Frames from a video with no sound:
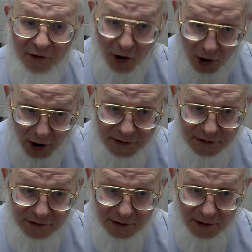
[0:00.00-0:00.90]
of the
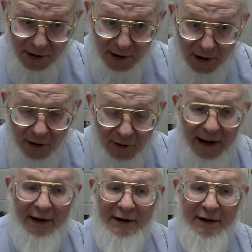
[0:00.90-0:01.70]
heart. Okay,